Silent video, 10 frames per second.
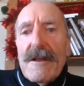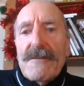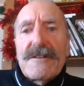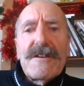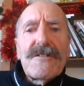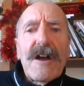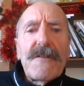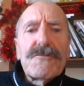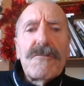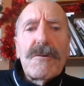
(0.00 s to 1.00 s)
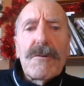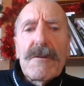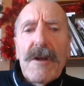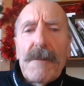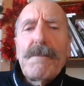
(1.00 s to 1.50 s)
This is, after
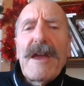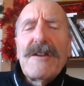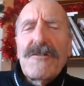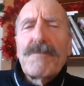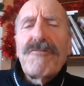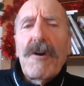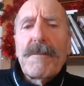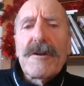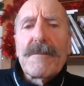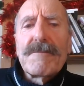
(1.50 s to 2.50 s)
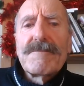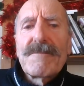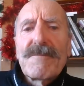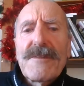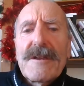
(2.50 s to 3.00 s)
all, a major problem.
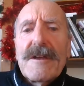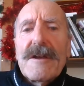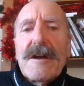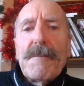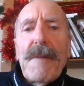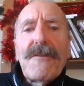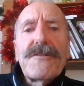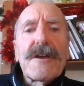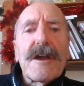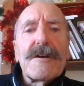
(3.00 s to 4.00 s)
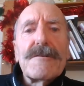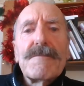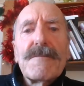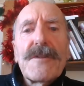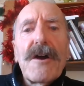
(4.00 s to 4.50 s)
A month ago,
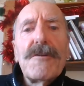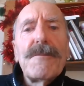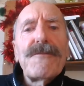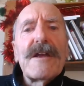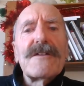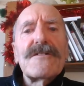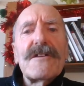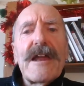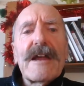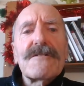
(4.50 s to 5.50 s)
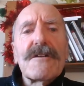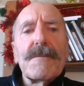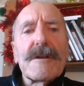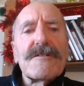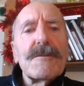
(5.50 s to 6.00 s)
the Home Affairs Select
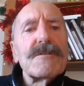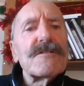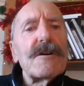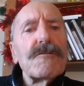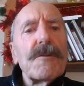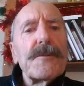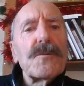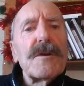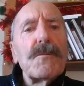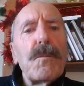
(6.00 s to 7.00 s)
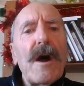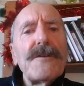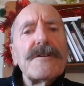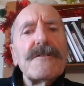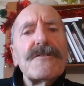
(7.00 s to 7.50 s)
Committee was told that between
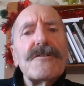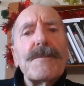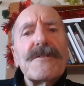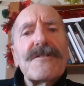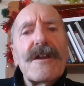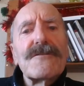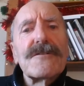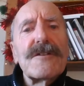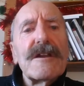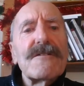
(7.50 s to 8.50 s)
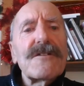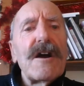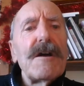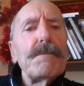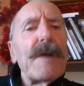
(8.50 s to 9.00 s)
1 and 2% of the
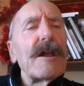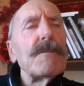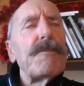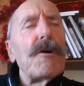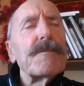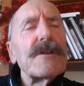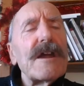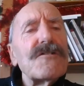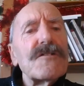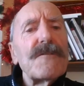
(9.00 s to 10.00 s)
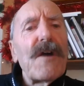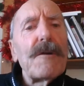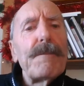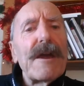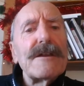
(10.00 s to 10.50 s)
entire male population of
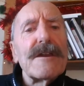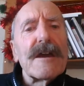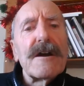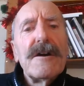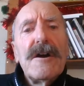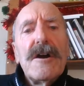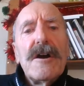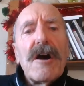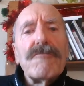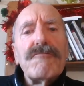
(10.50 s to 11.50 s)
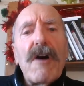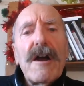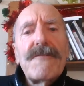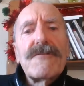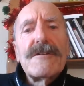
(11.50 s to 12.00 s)
Albania
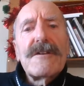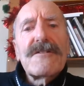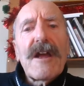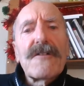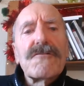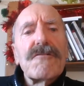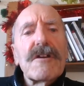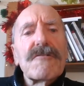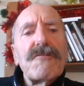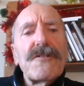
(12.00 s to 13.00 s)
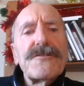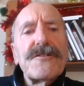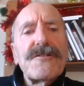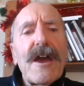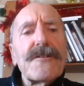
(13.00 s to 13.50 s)
arrived in this country across the
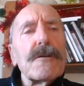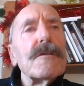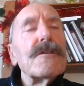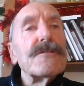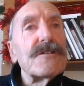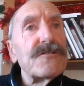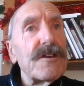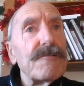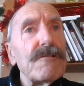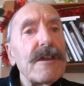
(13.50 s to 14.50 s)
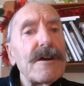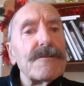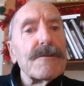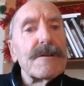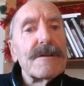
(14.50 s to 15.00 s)
Channel this year
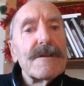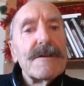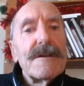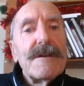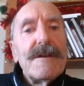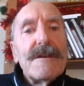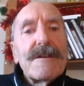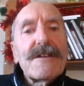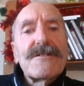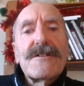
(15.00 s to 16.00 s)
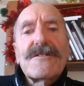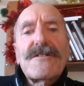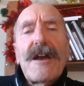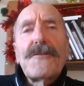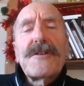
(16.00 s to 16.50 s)
alone. That's an
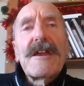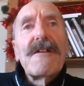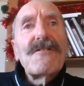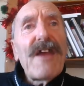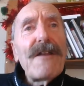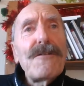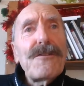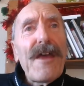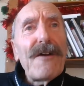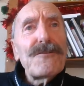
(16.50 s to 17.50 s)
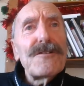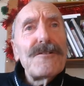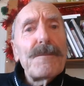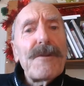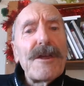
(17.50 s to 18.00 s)
astounding
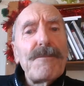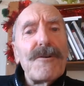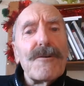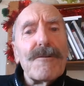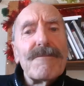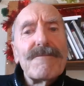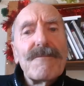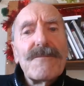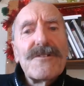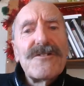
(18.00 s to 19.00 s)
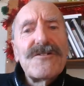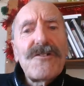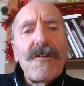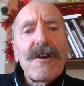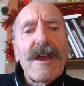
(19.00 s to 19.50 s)
10,000 people.
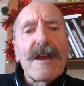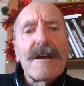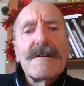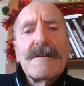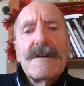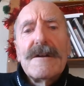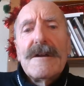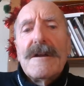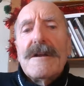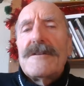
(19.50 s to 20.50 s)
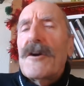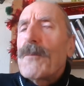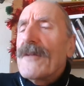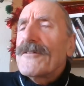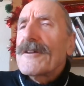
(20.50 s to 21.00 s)
Shocking. No
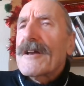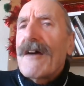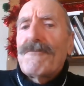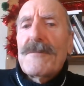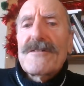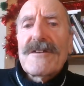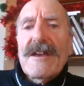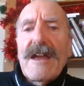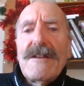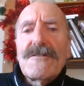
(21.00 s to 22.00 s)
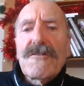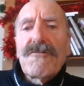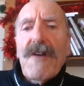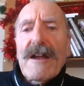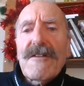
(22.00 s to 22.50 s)
wonder the government's keen to
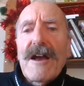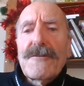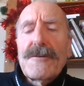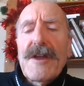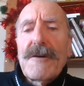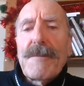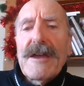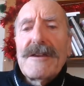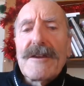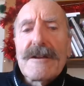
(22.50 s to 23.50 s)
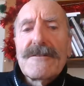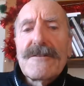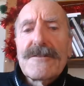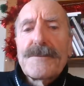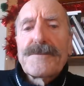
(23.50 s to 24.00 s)
crack down on
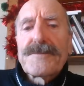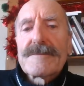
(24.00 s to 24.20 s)
Albanians.